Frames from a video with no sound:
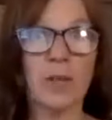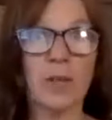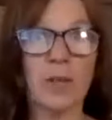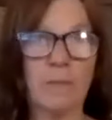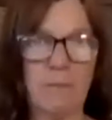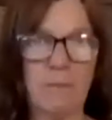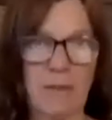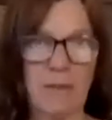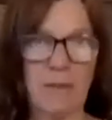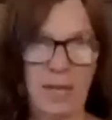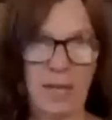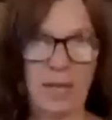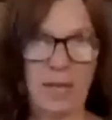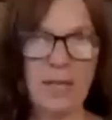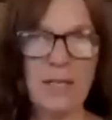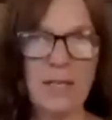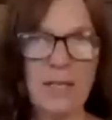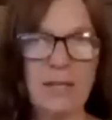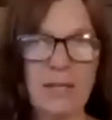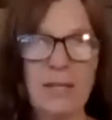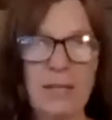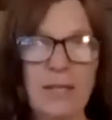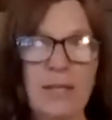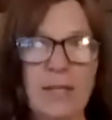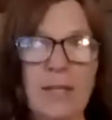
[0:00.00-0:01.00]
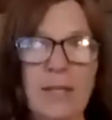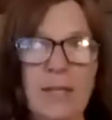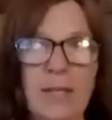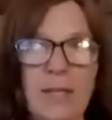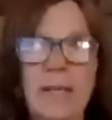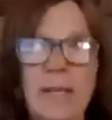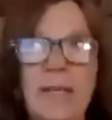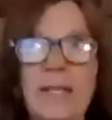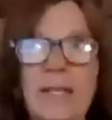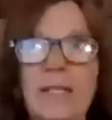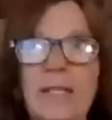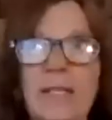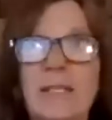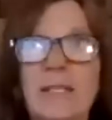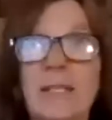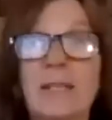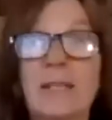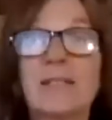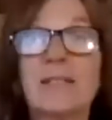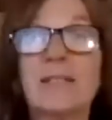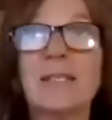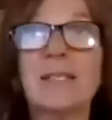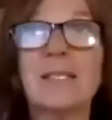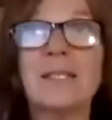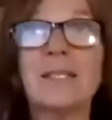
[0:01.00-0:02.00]
made is
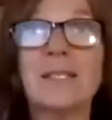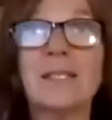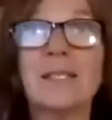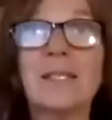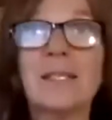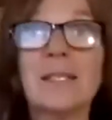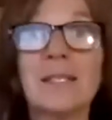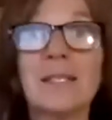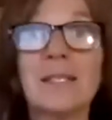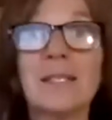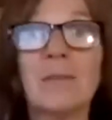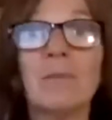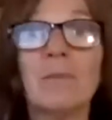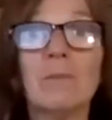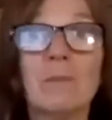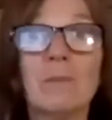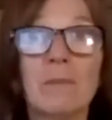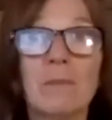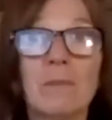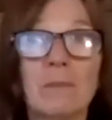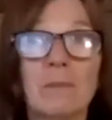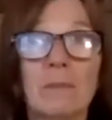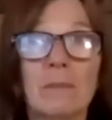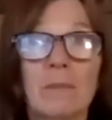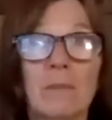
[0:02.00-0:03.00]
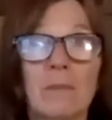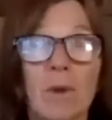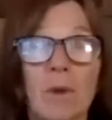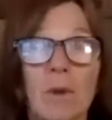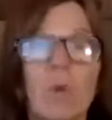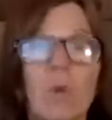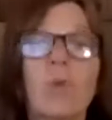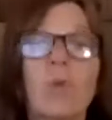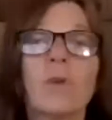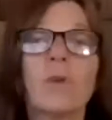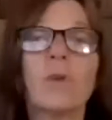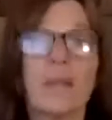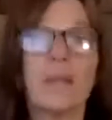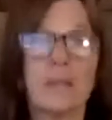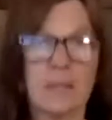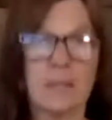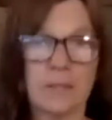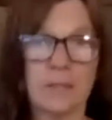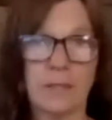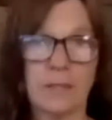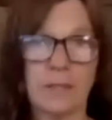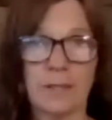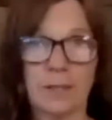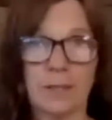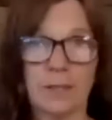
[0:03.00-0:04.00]
system
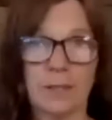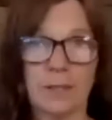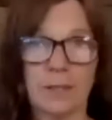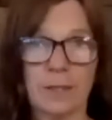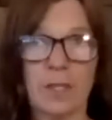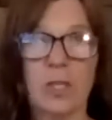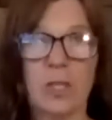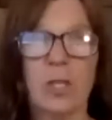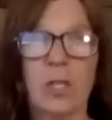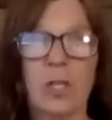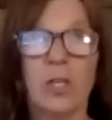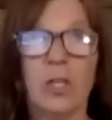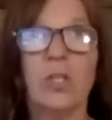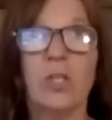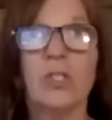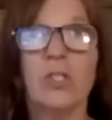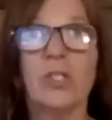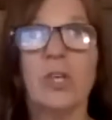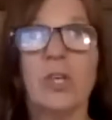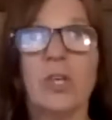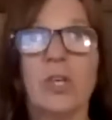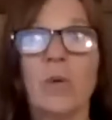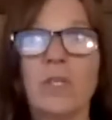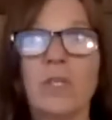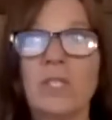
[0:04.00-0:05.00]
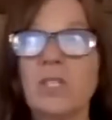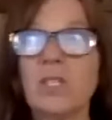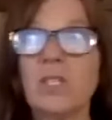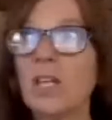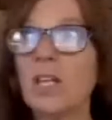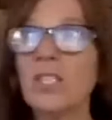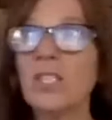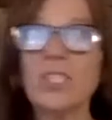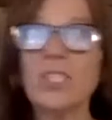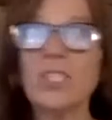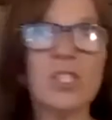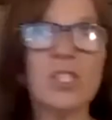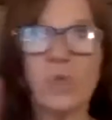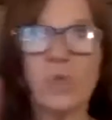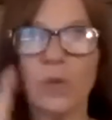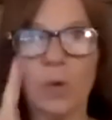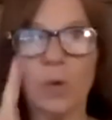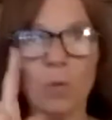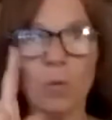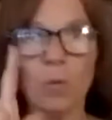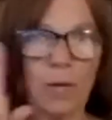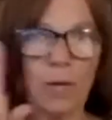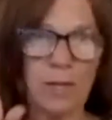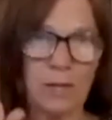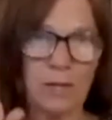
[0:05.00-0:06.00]
oriented. So it's not just
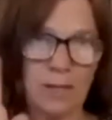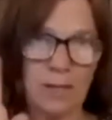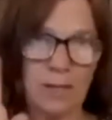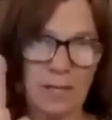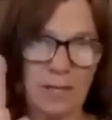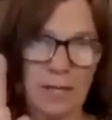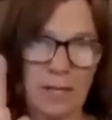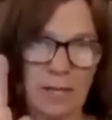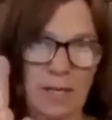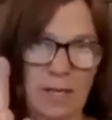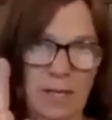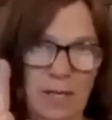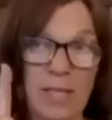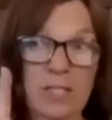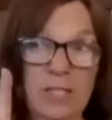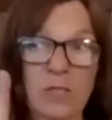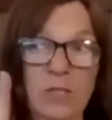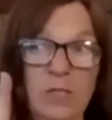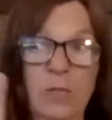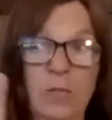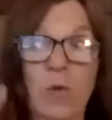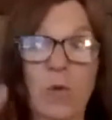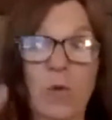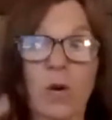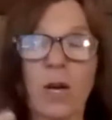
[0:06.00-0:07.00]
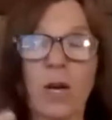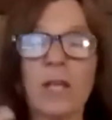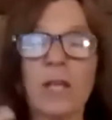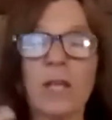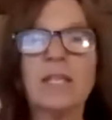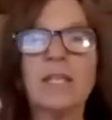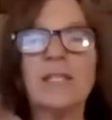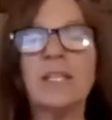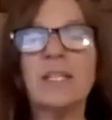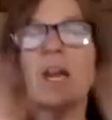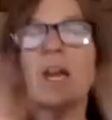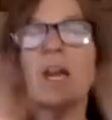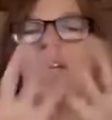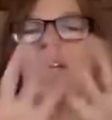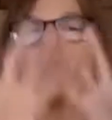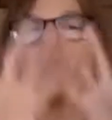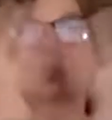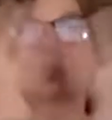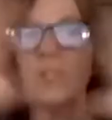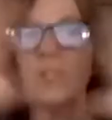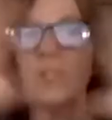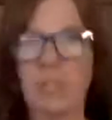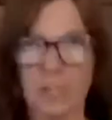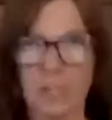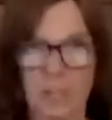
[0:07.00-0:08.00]
for one thing, it's for an entire
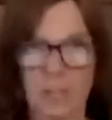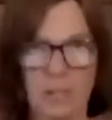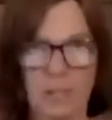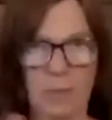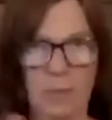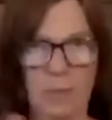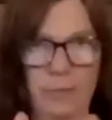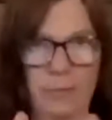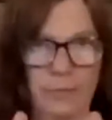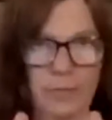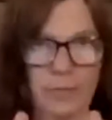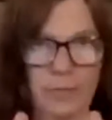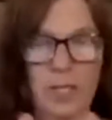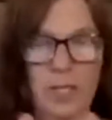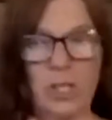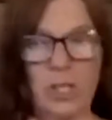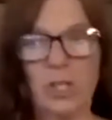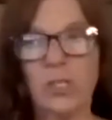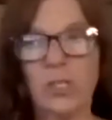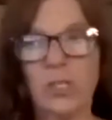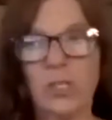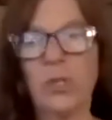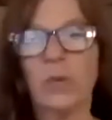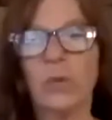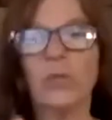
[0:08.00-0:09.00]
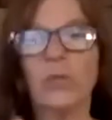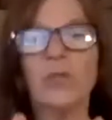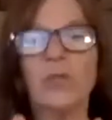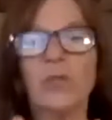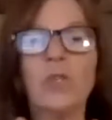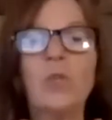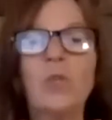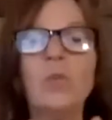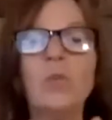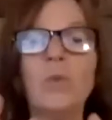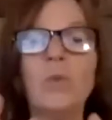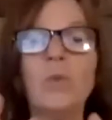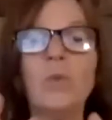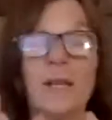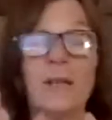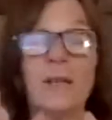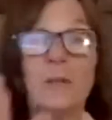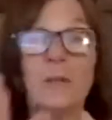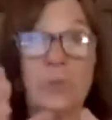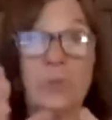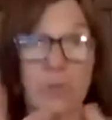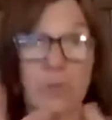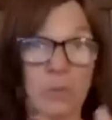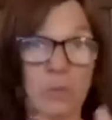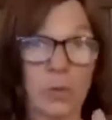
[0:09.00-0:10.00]
system. So if you
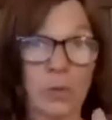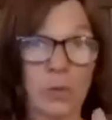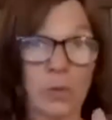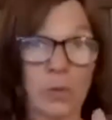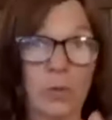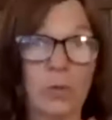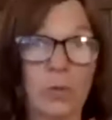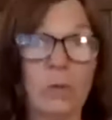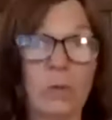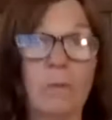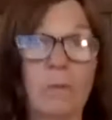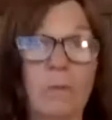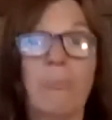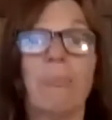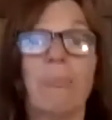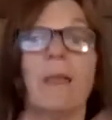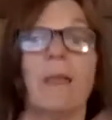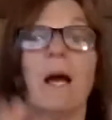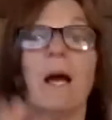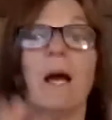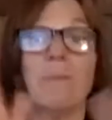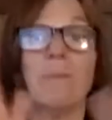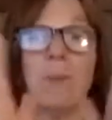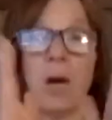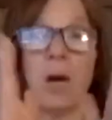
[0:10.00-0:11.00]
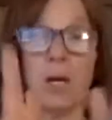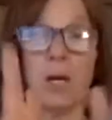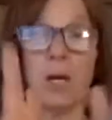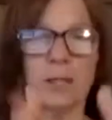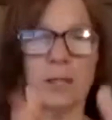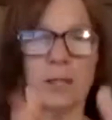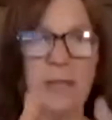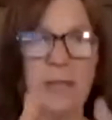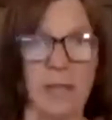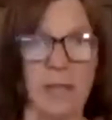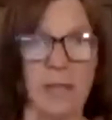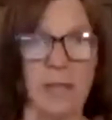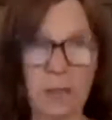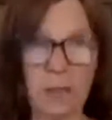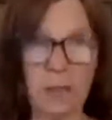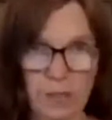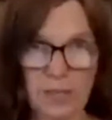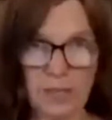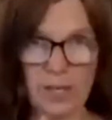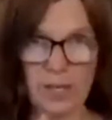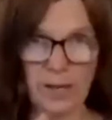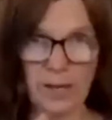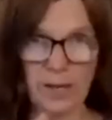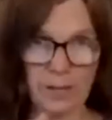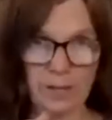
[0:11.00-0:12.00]
went through a bottle of Healthy
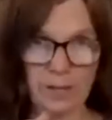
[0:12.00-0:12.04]
Gut,